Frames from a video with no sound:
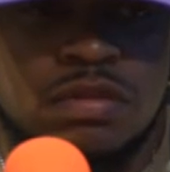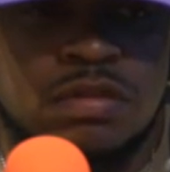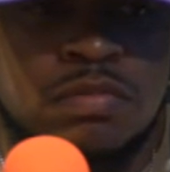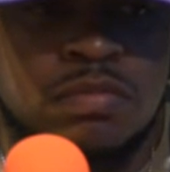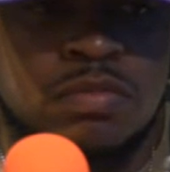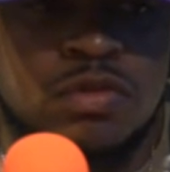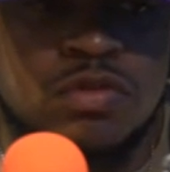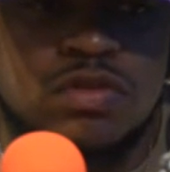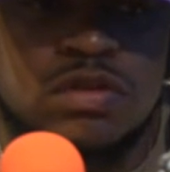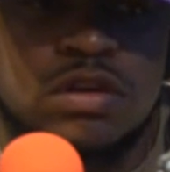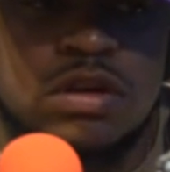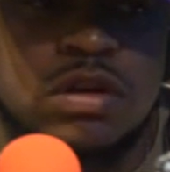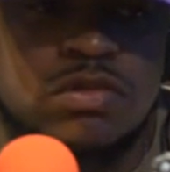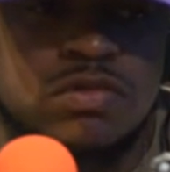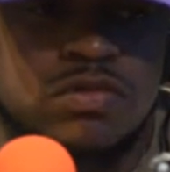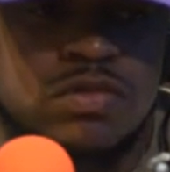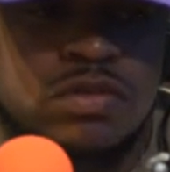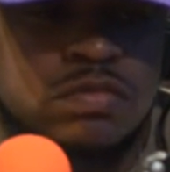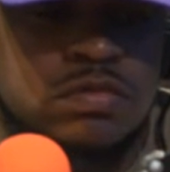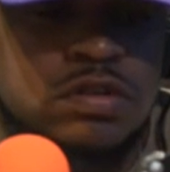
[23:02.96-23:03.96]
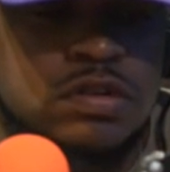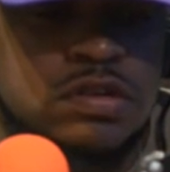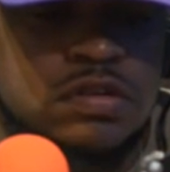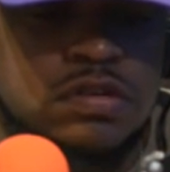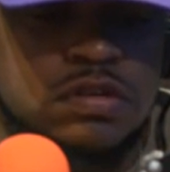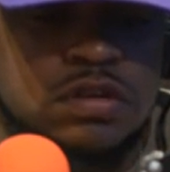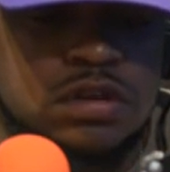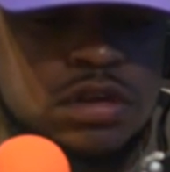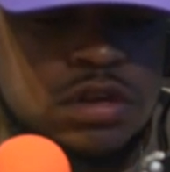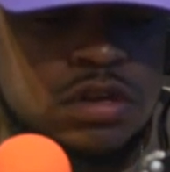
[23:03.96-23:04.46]
music comes from
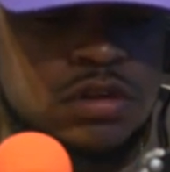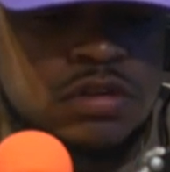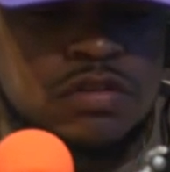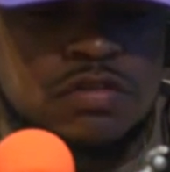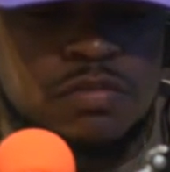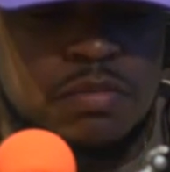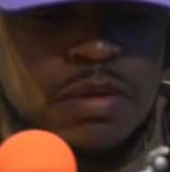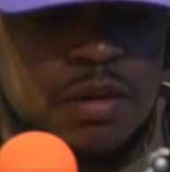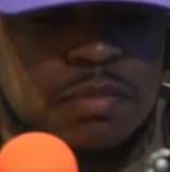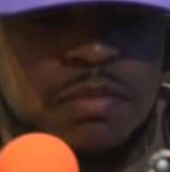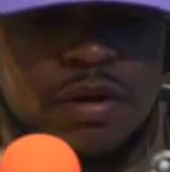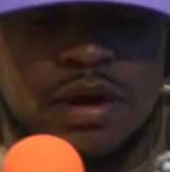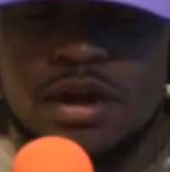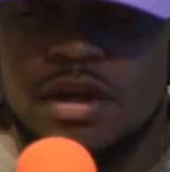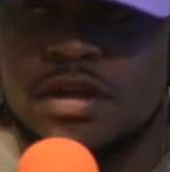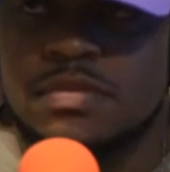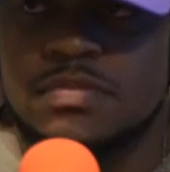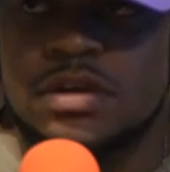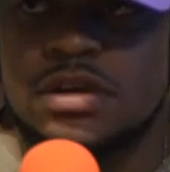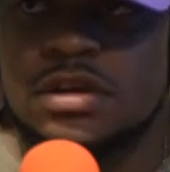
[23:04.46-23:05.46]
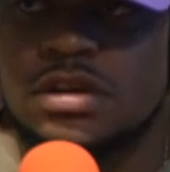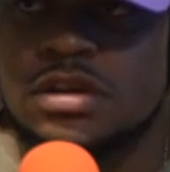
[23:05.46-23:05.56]
just my mind, man.